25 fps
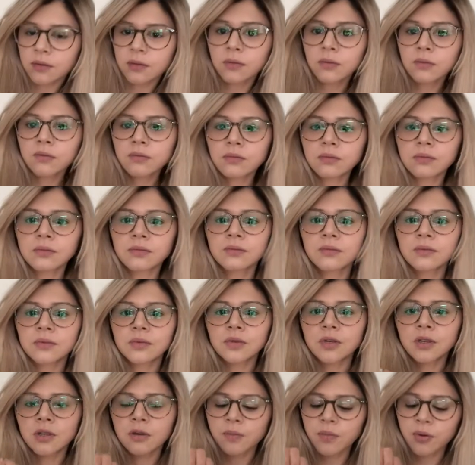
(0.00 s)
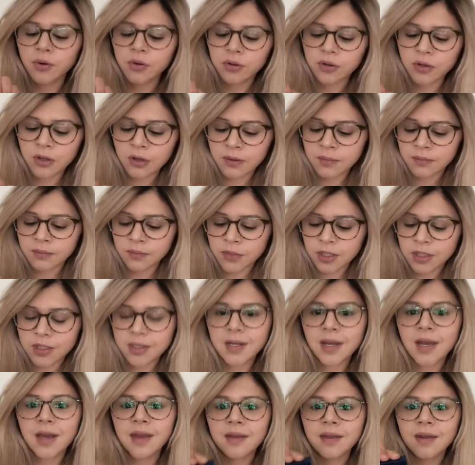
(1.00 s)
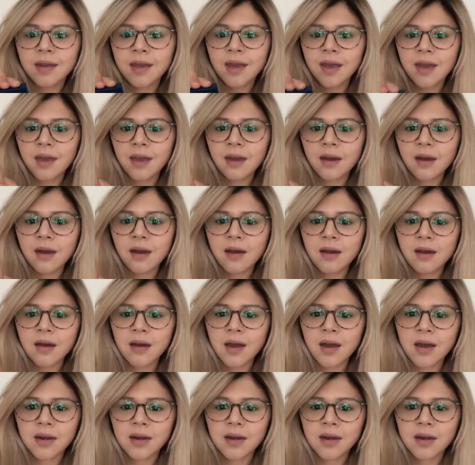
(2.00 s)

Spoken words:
Oh, you can put them just in here,